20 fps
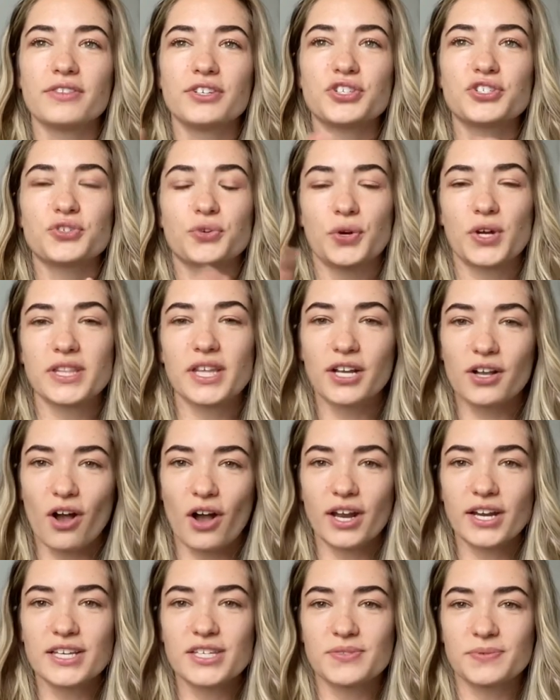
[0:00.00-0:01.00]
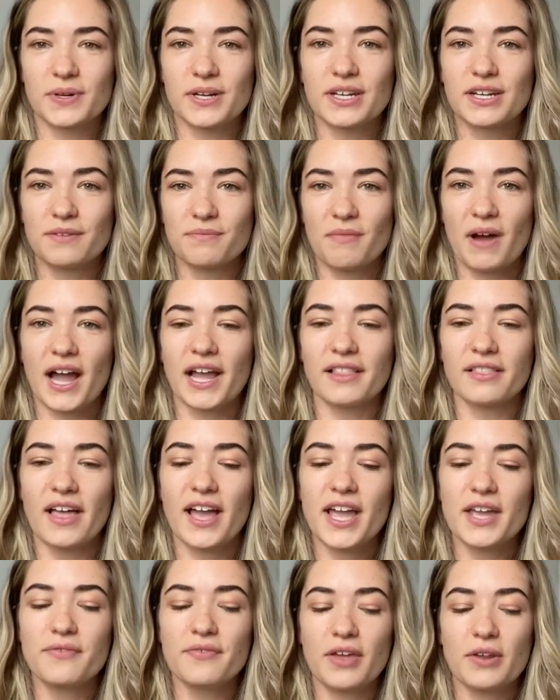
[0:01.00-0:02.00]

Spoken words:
the story that God has written in my life